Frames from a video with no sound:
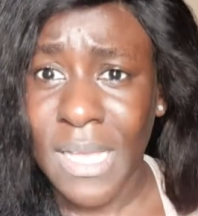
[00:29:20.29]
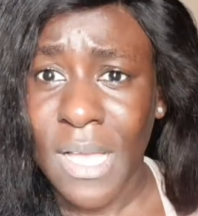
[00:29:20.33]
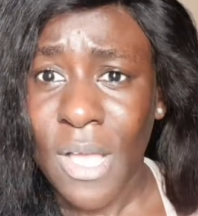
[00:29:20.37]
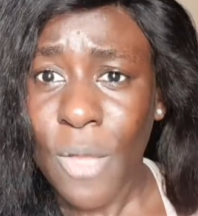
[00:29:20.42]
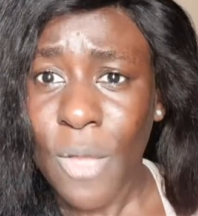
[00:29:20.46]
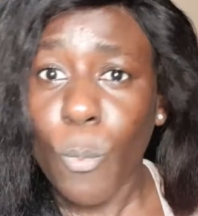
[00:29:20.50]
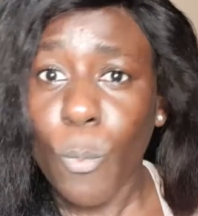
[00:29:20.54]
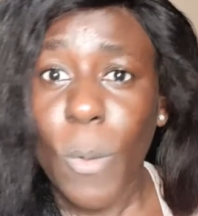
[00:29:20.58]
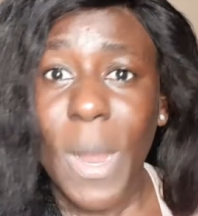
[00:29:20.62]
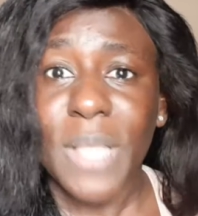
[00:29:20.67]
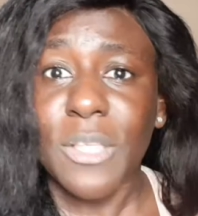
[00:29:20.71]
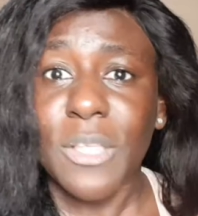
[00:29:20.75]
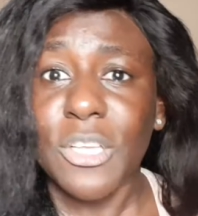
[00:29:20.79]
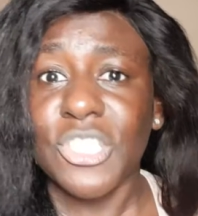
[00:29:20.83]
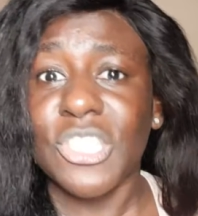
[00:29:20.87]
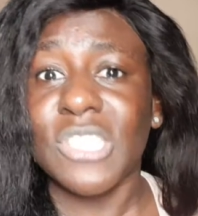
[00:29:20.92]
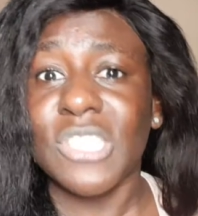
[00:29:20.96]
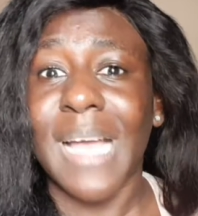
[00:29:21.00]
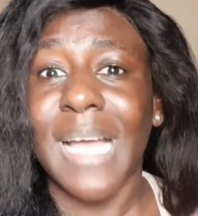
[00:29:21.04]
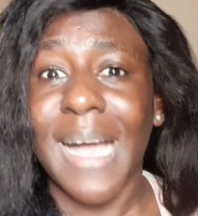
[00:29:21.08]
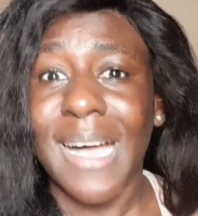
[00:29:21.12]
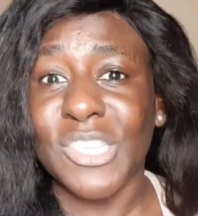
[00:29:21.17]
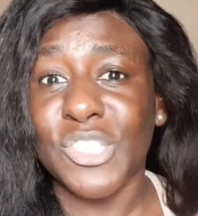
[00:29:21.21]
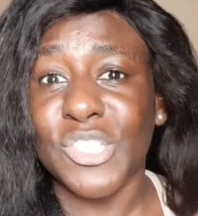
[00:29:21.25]
why not just
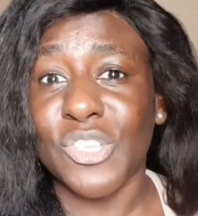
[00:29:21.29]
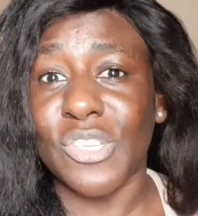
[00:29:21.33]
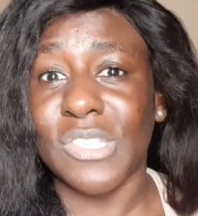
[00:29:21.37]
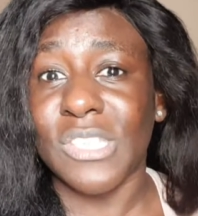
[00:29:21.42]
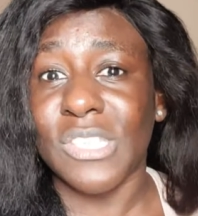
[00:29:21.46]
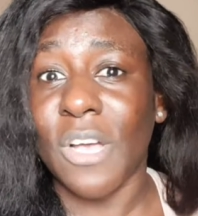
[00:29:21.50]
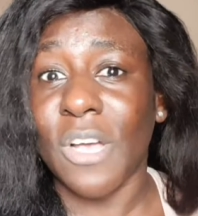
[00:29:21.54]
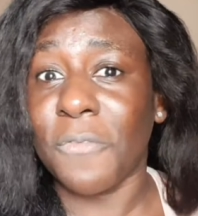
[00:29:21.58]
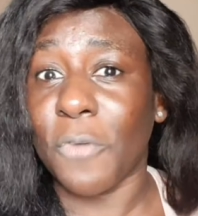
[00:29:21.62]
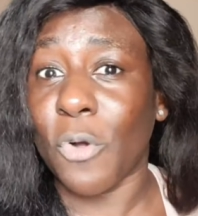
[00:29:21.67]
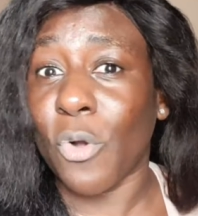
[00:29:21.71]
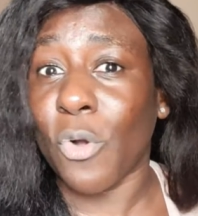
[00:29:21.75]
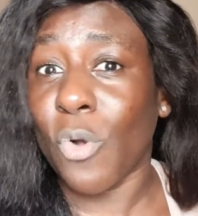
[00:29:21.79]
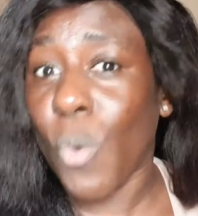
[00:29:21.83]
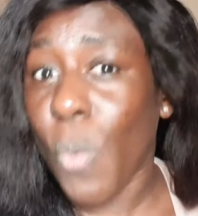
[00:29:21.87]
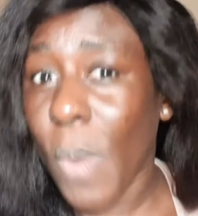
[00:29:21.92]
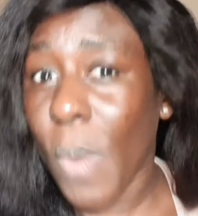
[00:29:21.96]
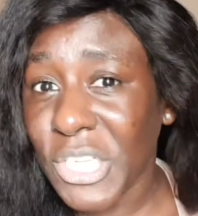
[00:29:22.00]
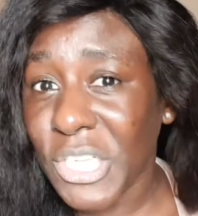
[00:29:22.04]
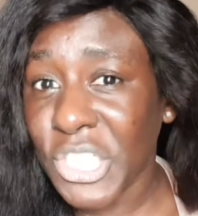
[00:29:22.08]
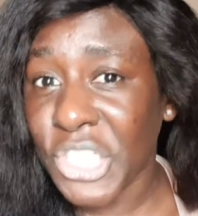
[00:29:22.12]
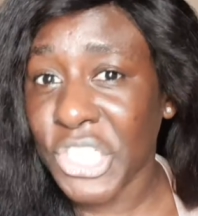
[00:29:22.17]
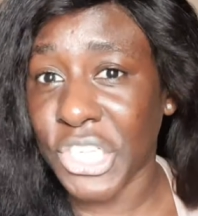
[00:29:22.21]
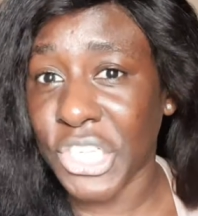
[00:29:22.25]
ask yourself a
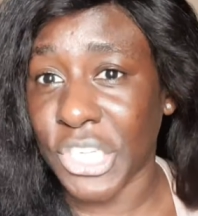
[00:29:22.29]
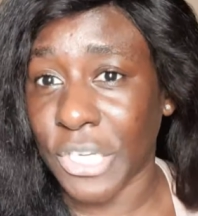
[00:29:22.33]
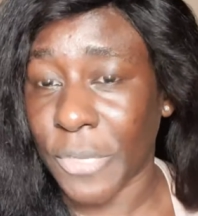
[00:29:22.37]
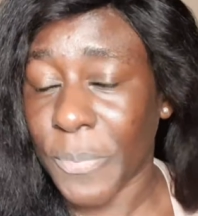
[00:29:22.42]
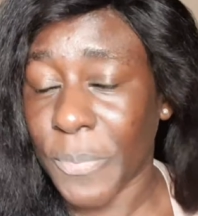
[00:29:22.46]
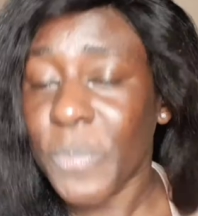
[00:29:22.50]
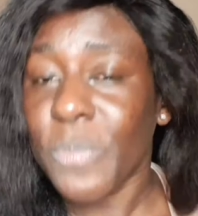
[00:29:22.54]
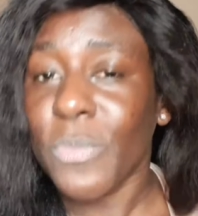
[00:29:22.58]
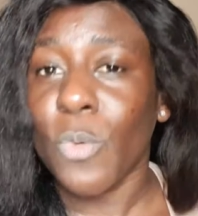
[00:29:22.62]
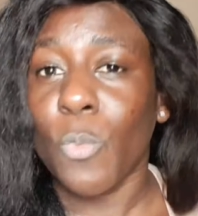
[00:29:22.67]
question?